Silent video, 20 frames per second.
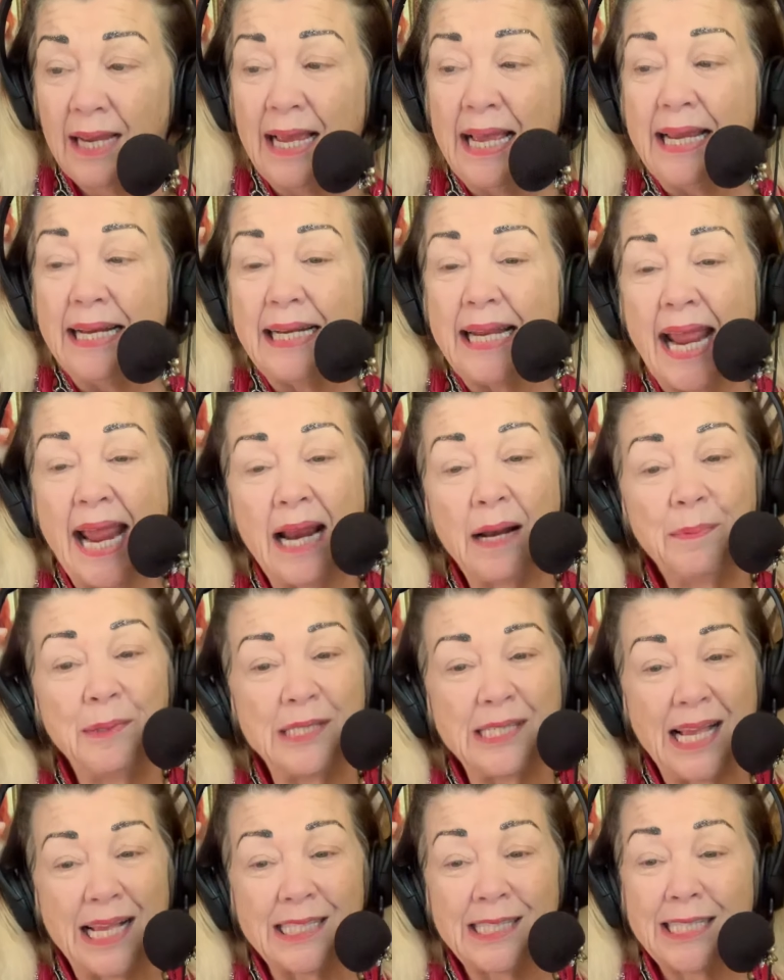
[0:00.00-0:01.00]

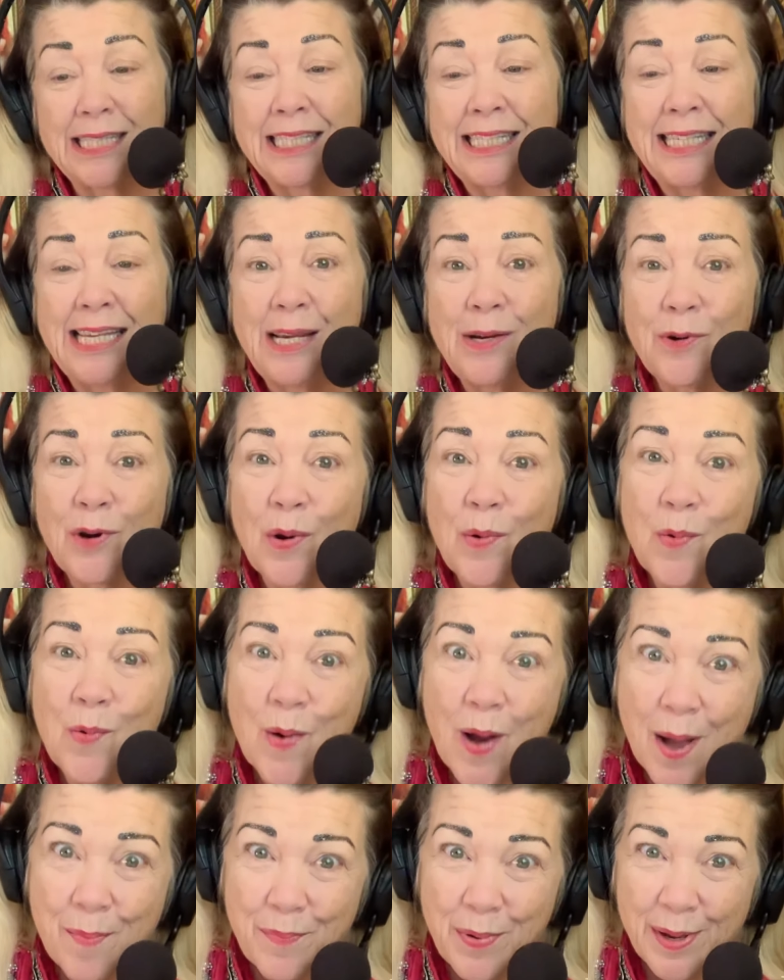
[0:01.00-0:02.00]
Cannabis has a secret
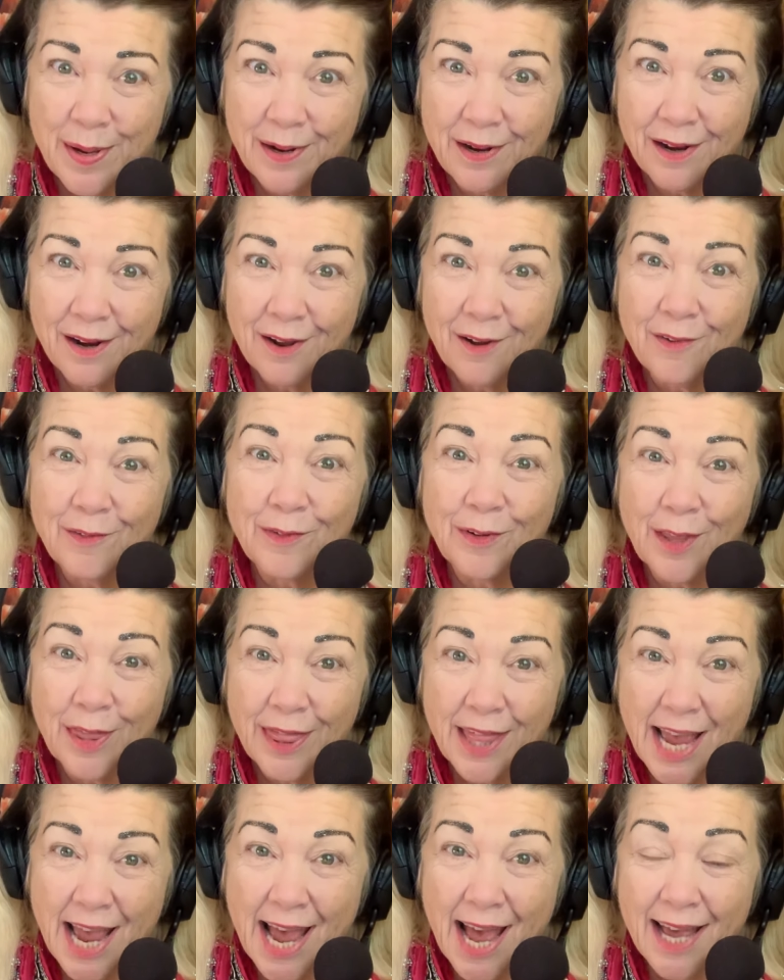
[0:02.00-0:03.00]
weapon for
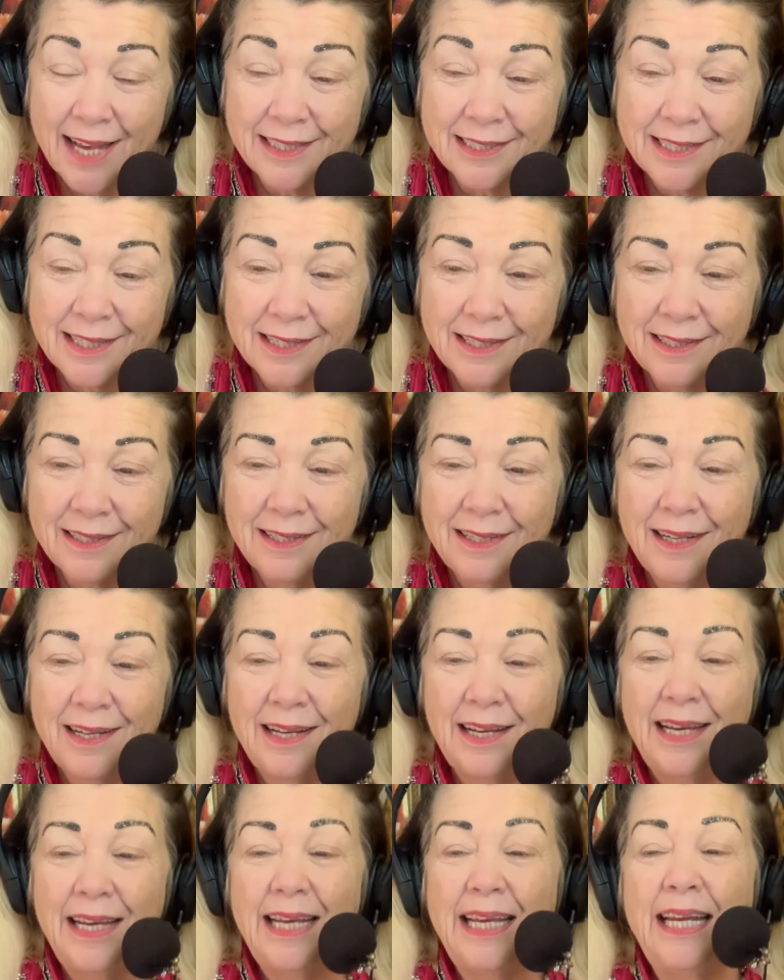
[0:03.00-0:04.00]
that.
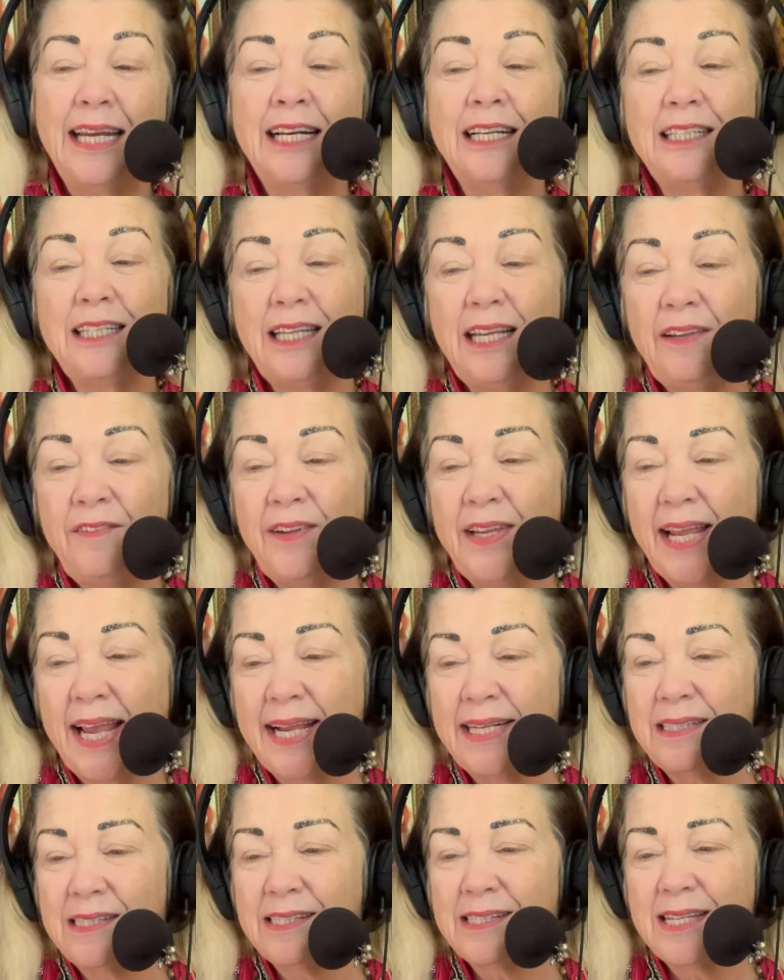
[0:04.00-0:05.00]
It
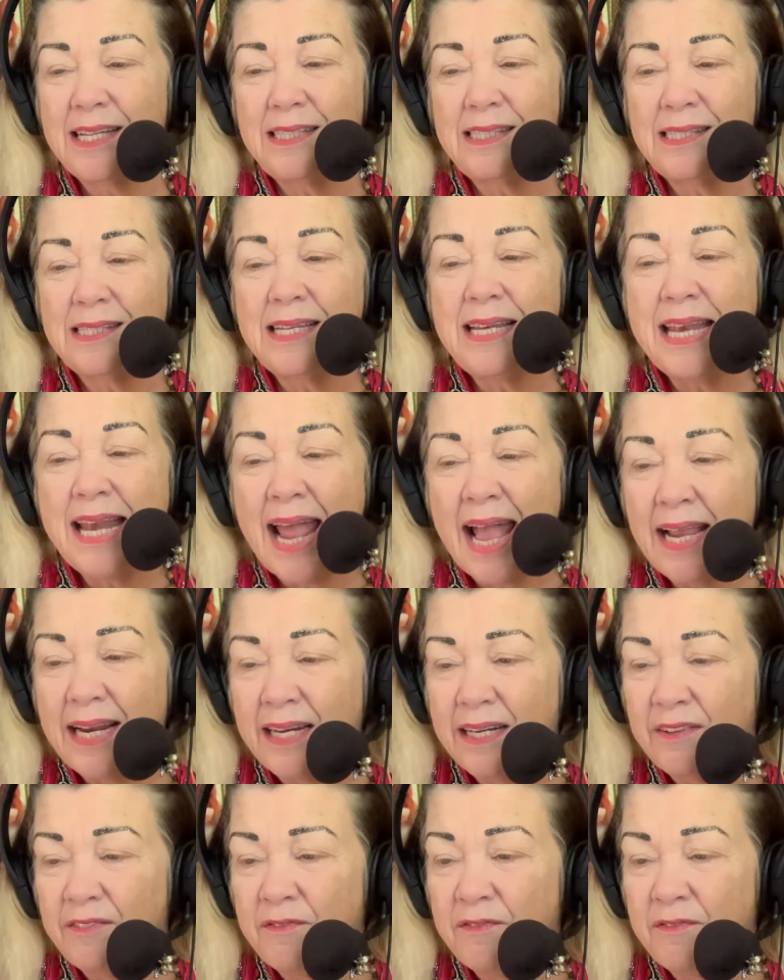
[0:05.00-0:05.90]
alleviates these negative